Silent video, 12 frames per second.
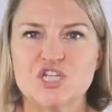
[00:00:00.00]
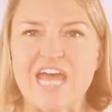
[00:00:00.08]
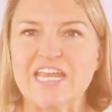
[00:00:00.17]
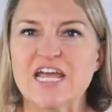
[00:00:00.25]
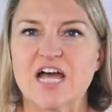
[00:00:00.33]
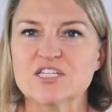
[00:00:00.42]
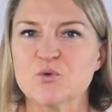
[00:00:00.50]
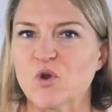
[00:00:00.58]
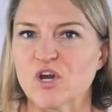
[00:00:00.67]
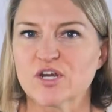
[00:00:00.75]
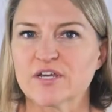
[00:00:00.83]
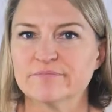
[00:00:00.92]
Chatty got to
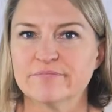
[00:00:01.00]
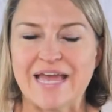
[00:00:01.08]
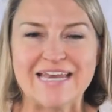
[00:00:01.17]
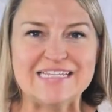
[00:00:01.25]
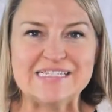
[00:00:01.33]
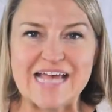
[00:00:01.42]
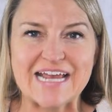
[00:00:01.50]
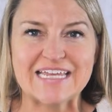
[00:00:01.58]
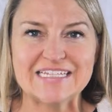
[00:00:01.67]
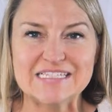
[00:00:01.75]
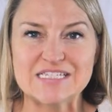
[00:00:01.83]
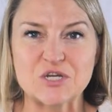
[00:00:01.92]
work and in
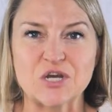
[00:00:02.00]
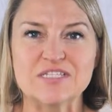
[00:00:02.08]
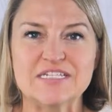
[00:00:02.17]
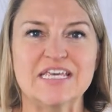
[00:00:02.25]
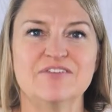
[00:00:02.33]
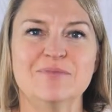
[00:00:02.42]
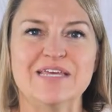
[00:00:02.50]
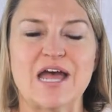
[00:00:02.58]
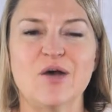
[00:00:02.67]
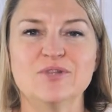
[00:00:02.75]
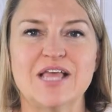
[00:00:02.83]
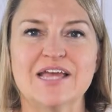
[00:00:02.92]
seconds starts to give me an
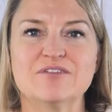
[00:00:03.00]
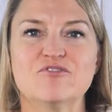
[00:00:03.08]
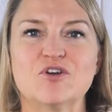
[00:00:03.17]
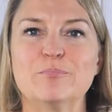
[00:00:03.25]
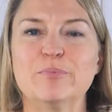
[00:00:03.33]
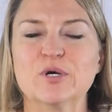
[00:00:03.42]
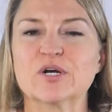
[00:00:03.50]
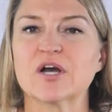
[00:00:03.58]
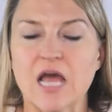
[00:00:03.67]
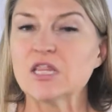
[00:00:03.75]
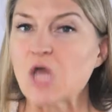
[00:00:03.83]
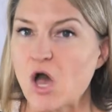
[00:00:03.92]
outline for a
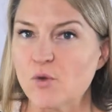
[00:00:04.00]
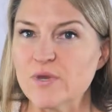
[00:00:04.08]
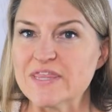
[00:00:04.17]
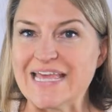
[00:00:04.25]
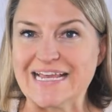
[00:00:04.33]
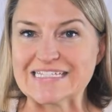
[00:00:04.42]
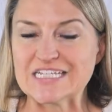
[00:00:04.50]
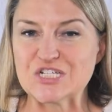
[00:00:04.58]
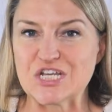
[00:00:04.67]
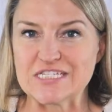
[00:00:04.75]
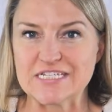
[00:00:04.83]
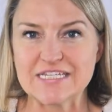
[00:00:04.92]
book along with a
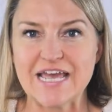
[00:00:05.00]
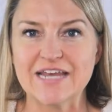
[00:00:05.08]
suggested